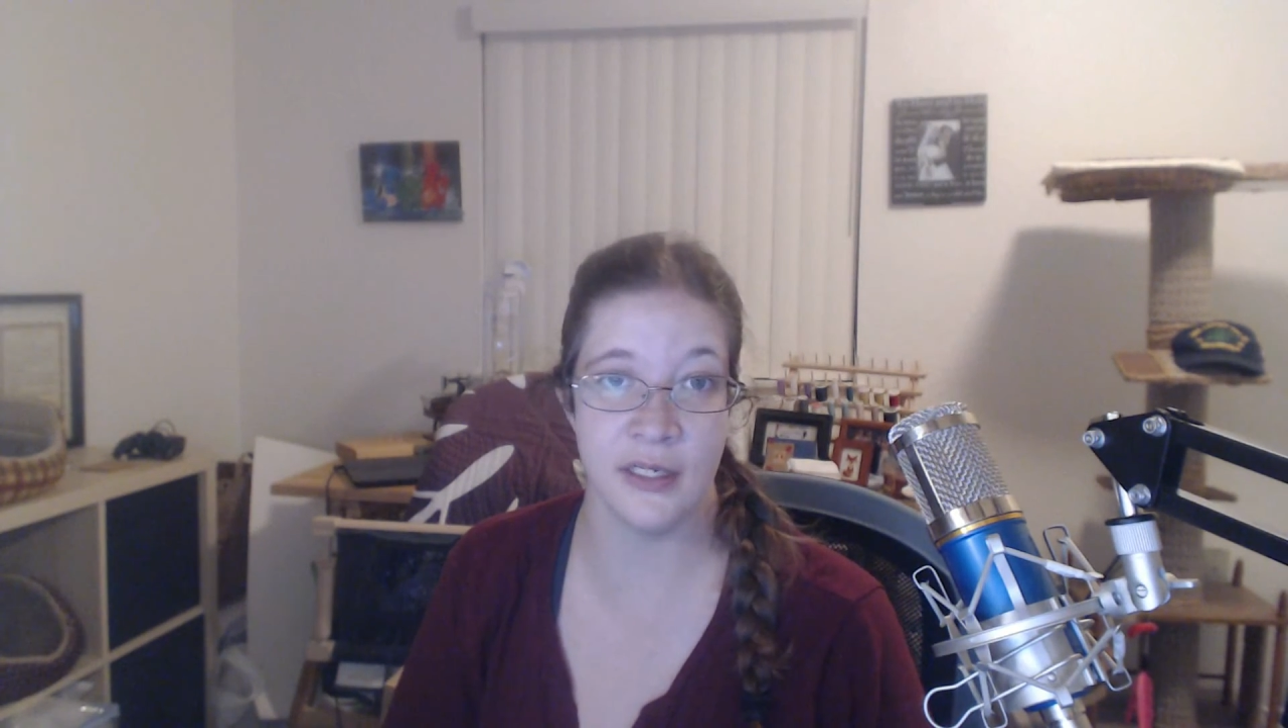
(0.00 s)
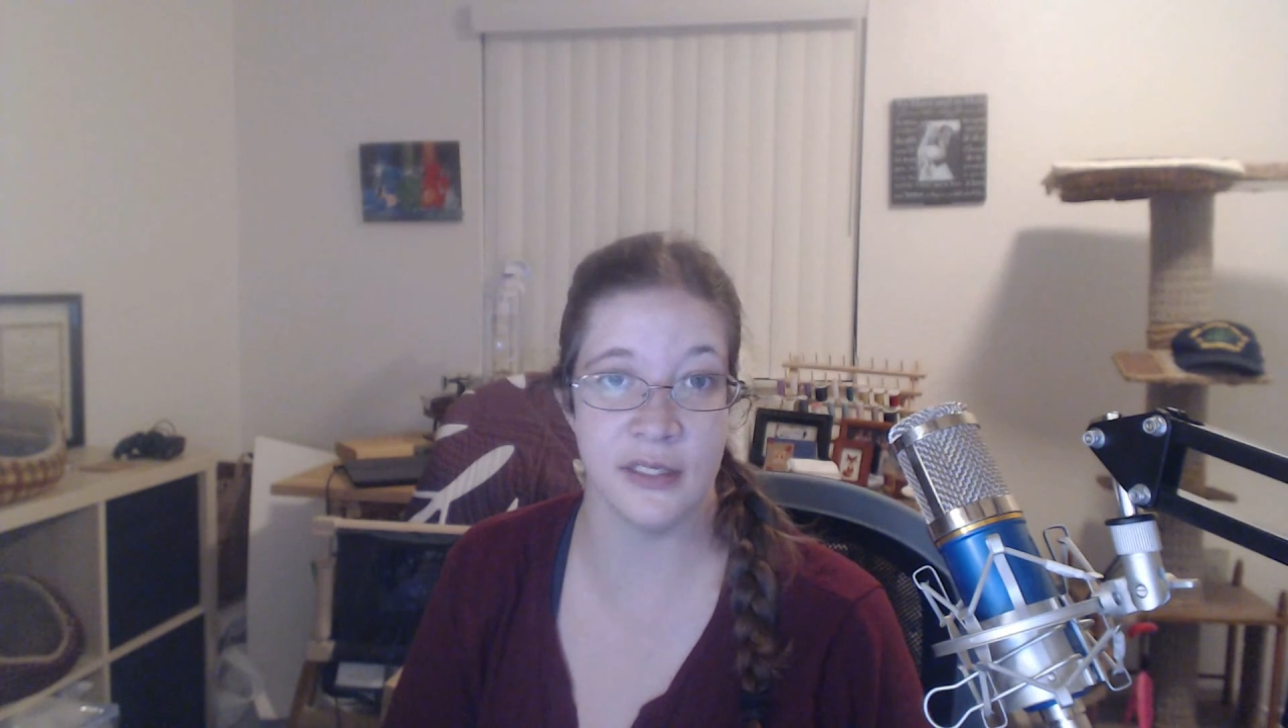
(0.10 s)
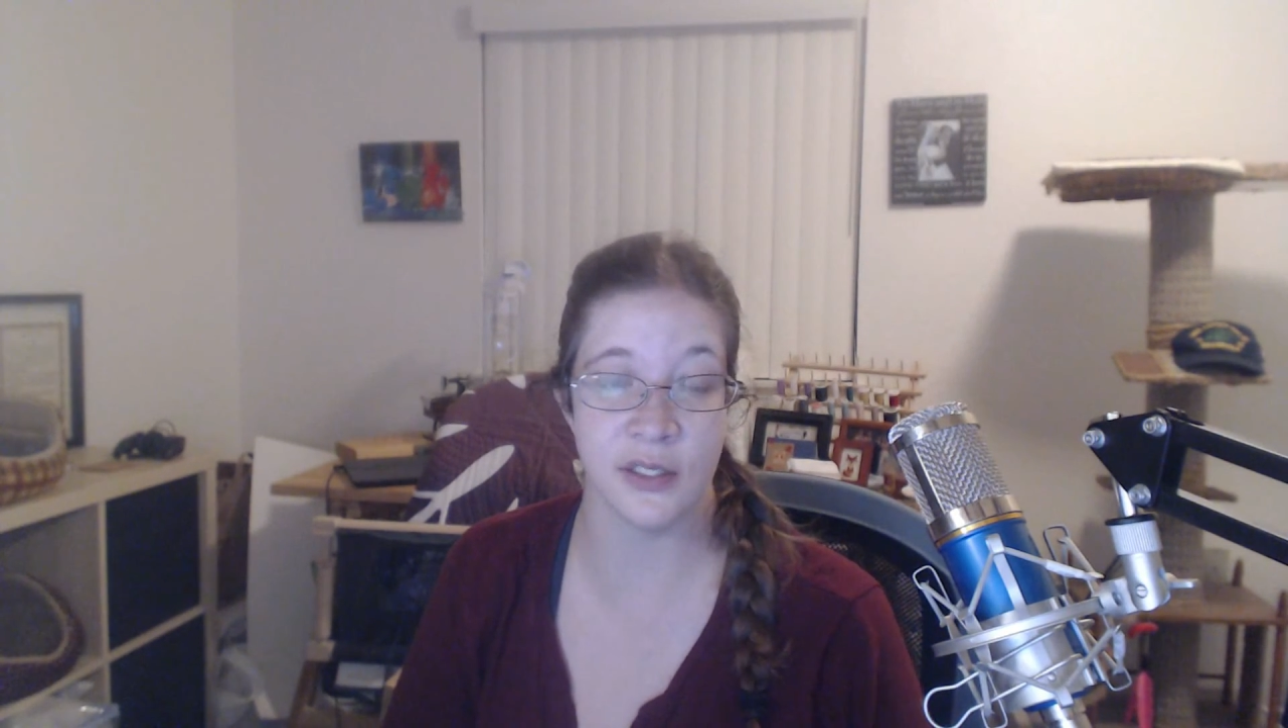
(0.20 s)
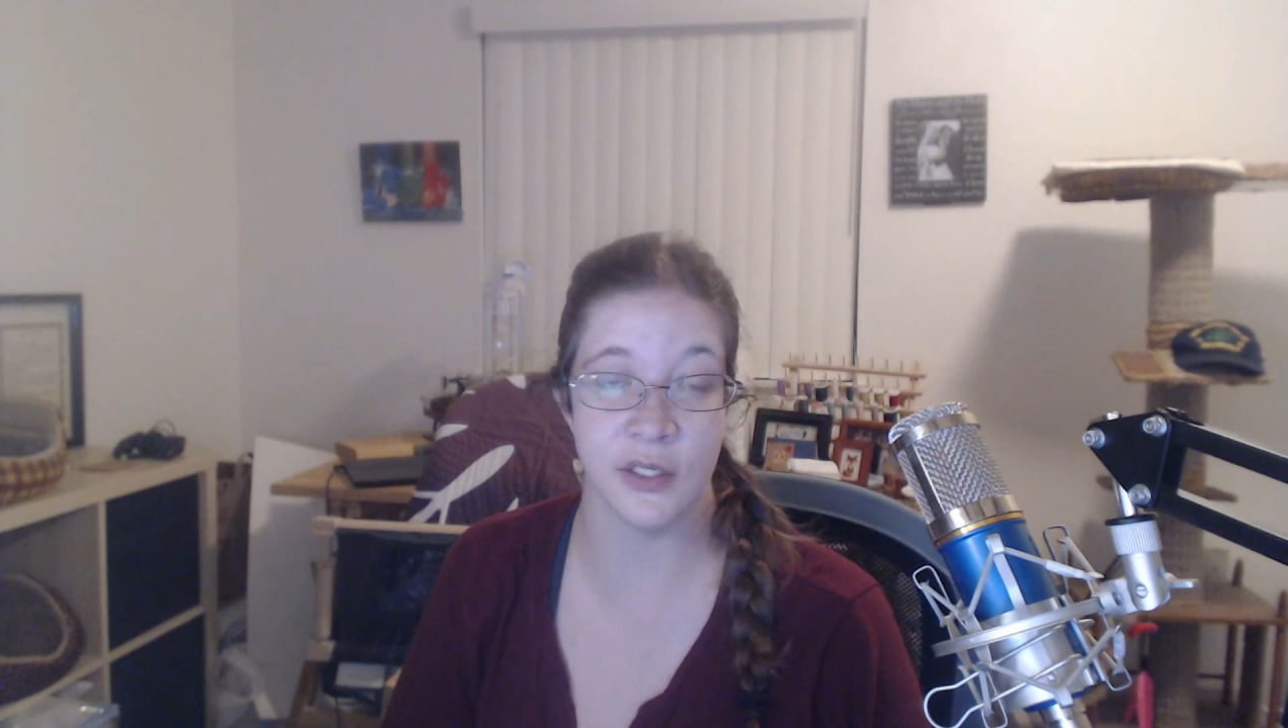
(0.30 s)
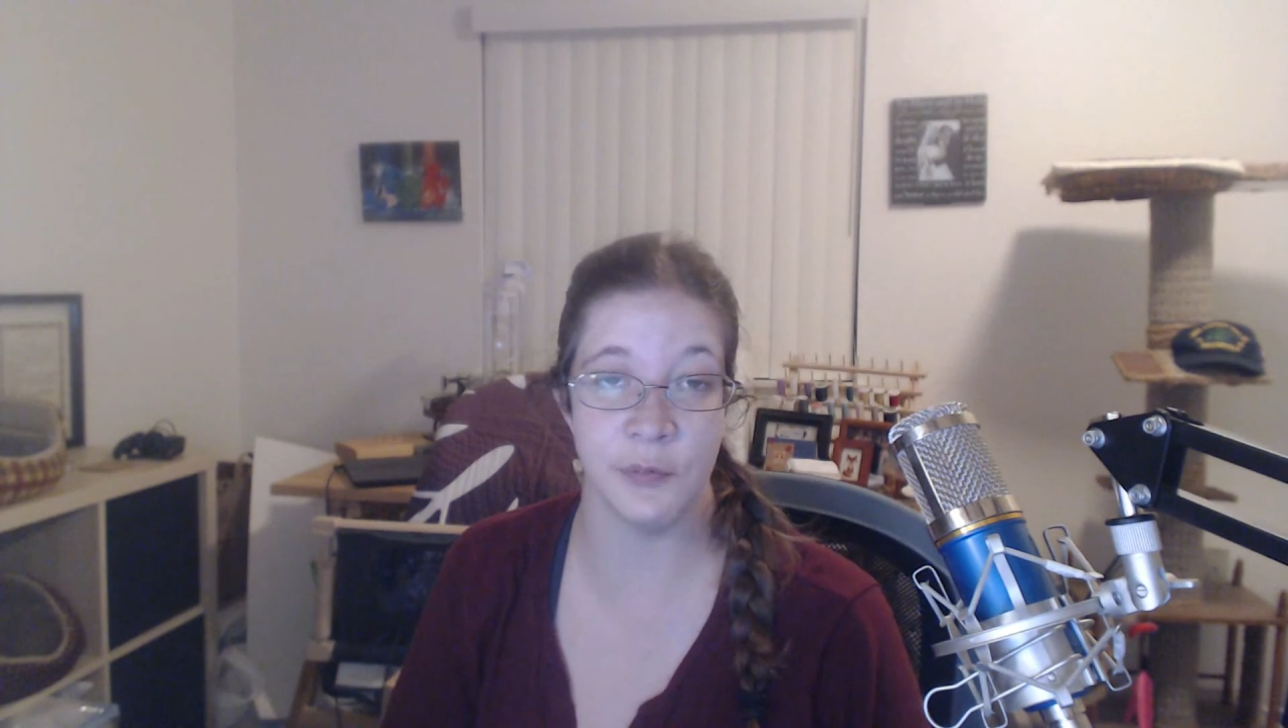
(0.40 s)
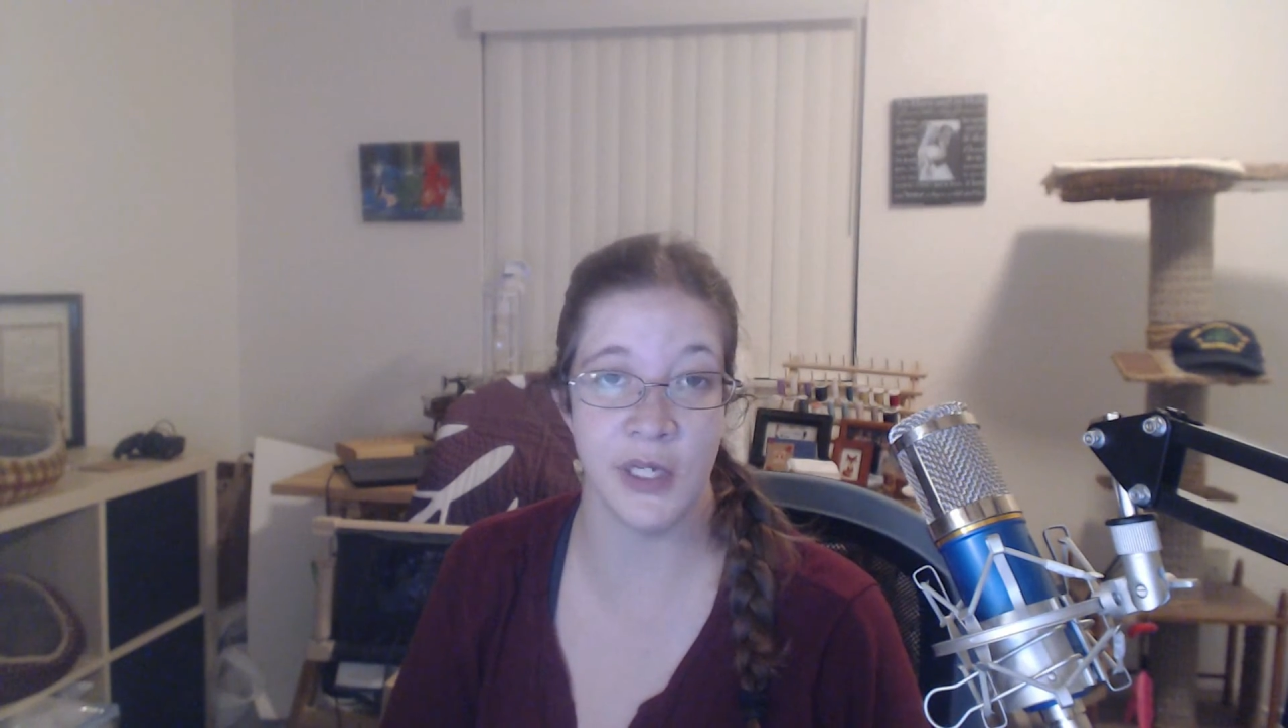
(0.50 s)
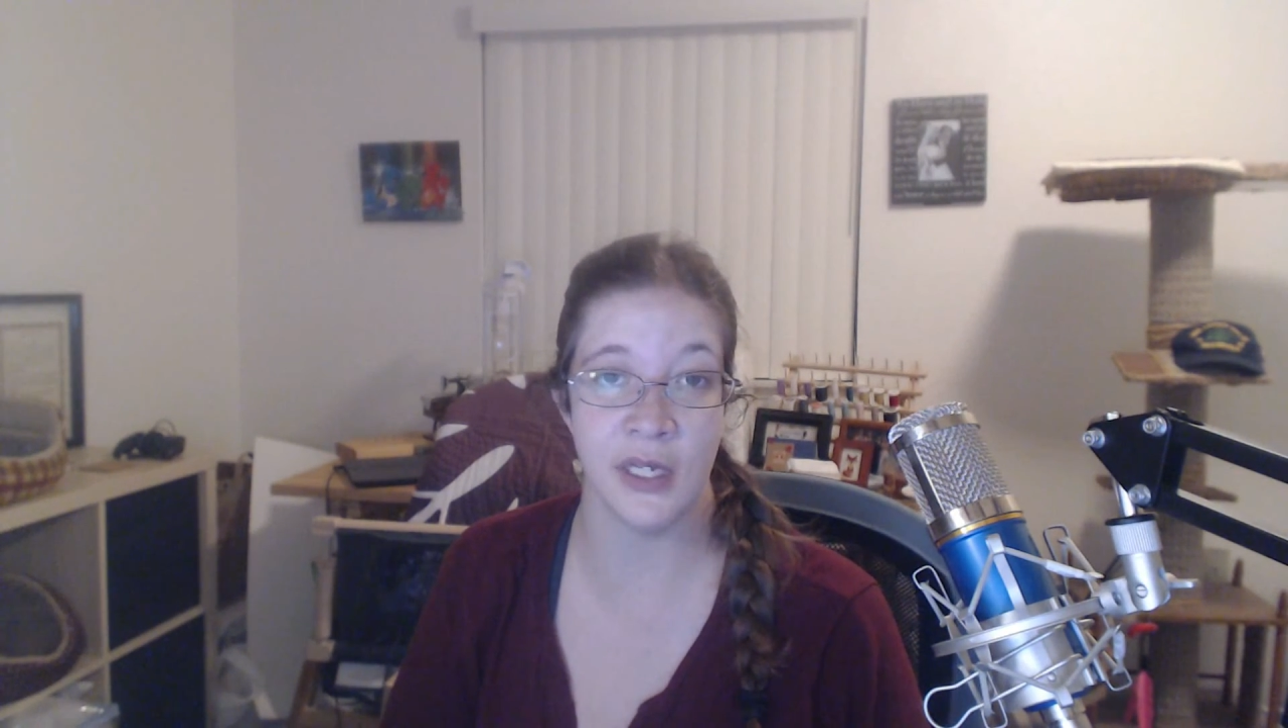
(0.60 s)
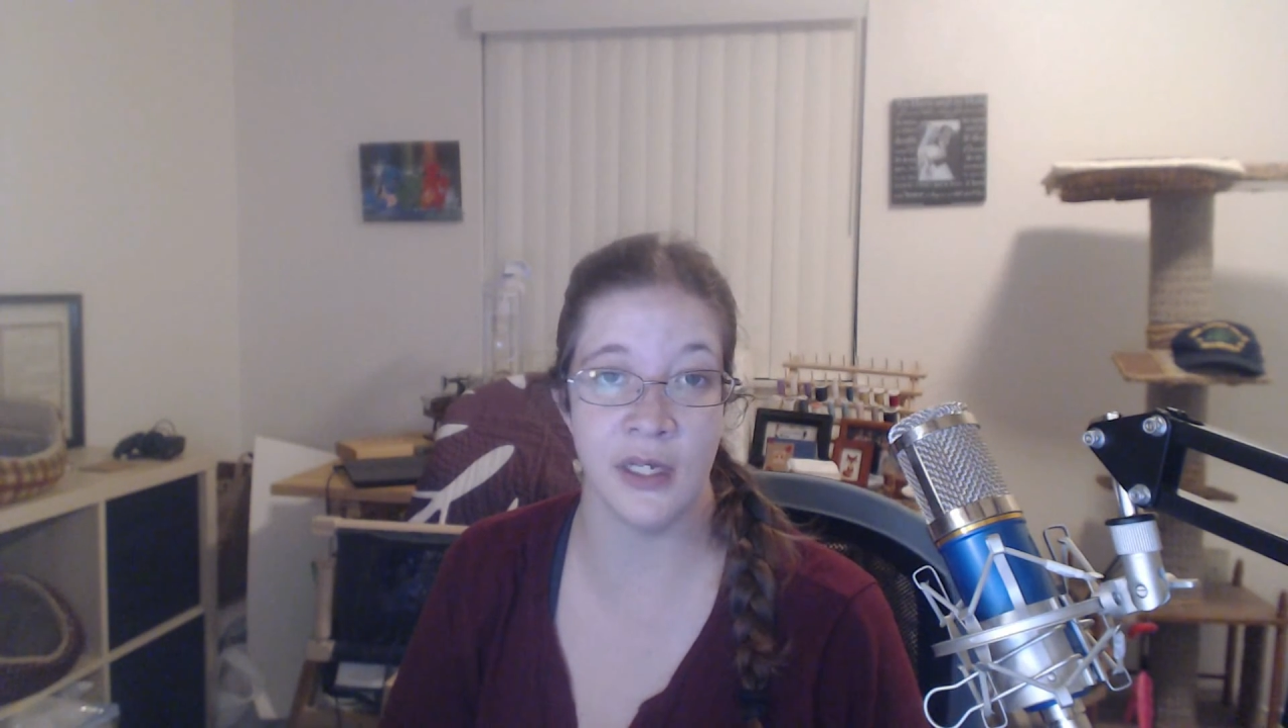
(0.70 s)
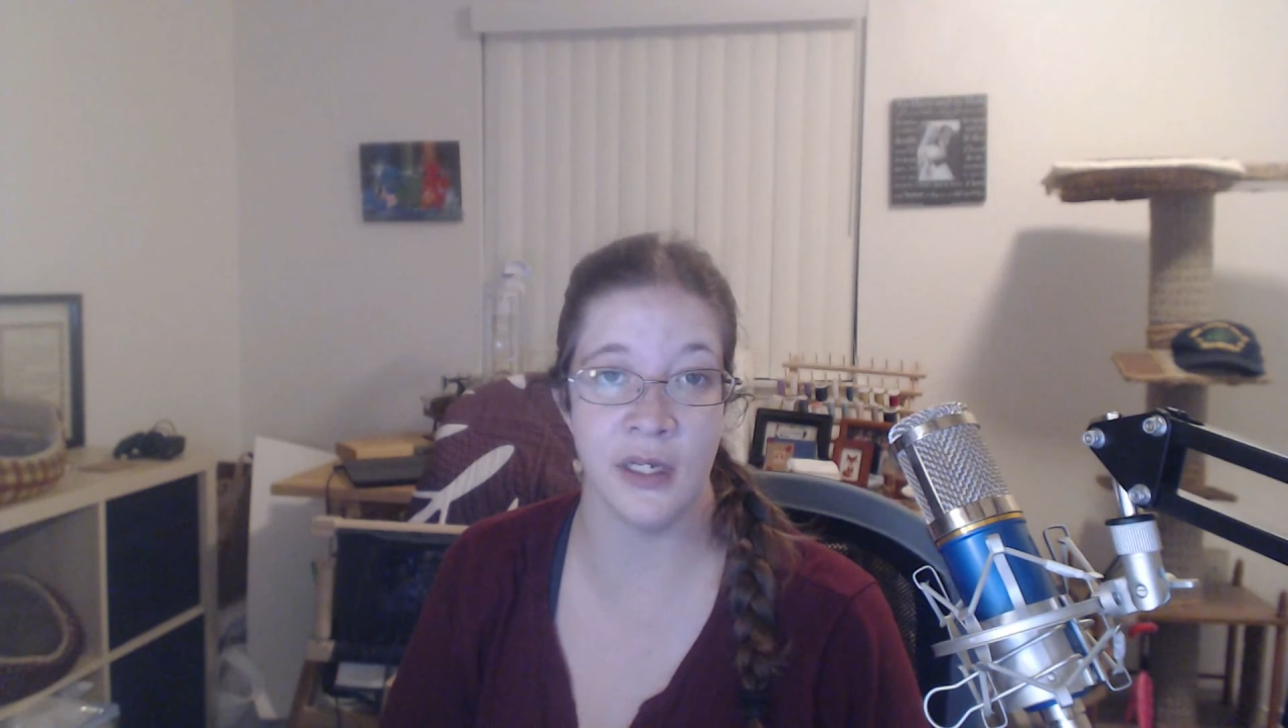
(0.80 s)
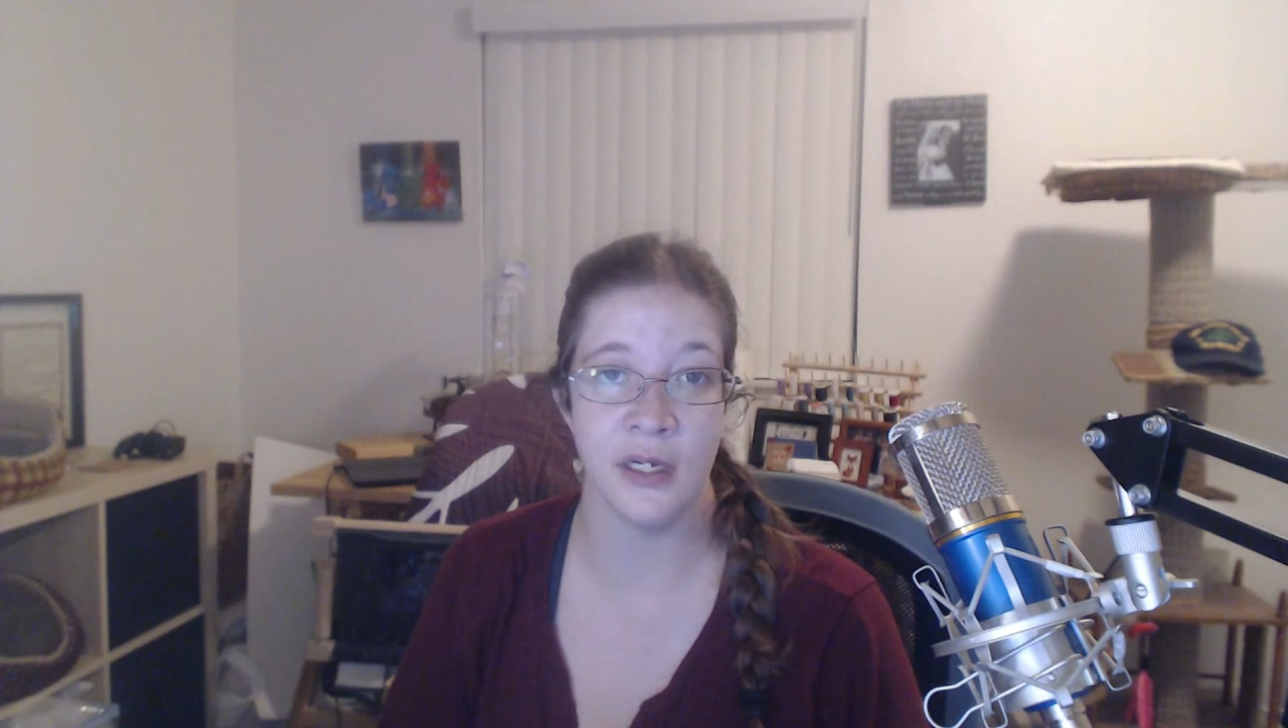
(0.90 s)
is going to be